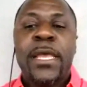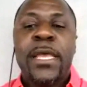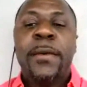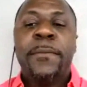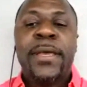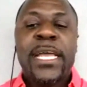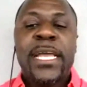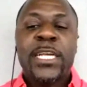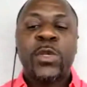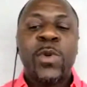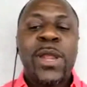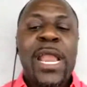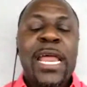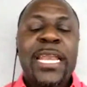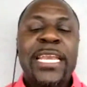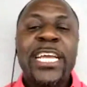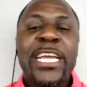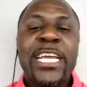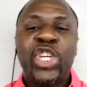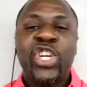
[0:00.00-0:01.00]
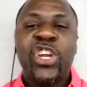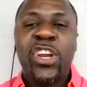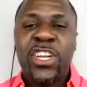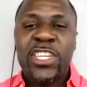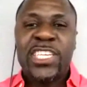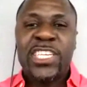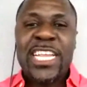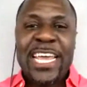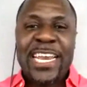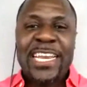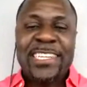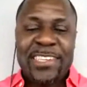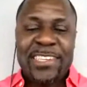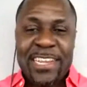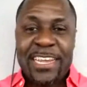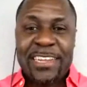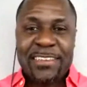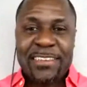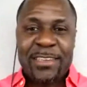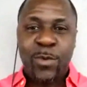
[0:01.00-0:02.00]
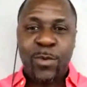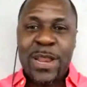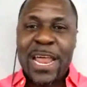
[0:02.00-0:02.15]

Because what I need you to understand is this.